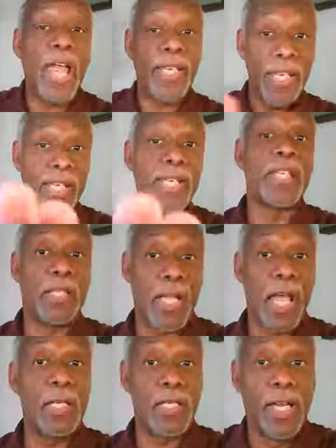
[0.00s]
and He is.
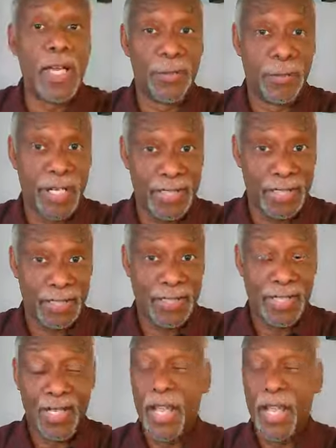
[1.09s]
God is going to bless us.